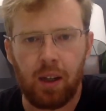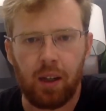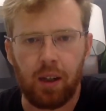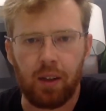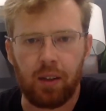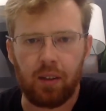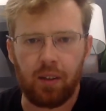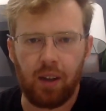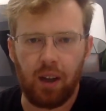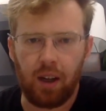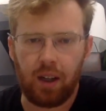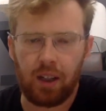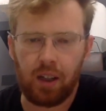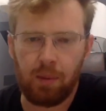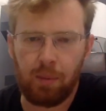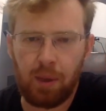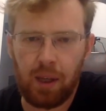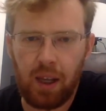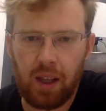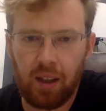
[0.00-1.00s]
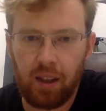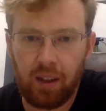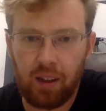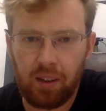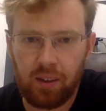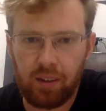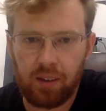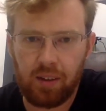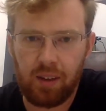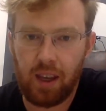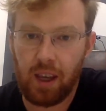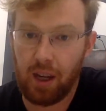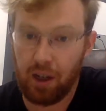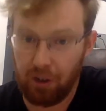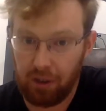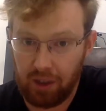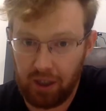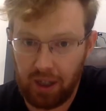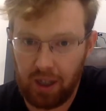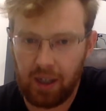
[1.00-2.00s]
It's not going to be as
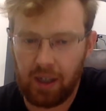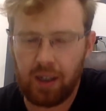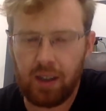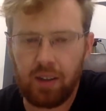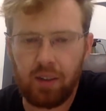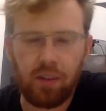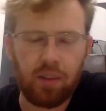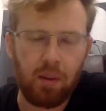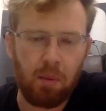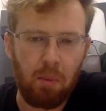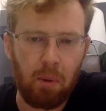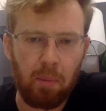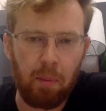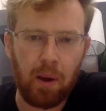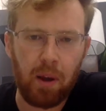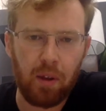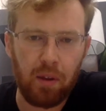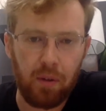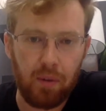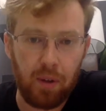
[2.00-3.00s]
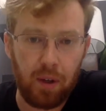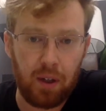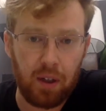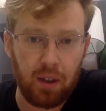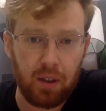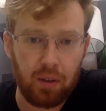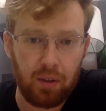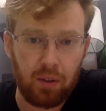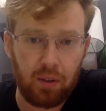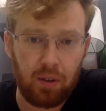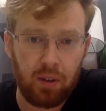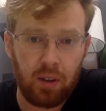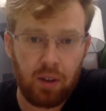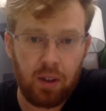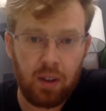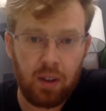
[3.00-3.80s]
entertaining as some of my other videos.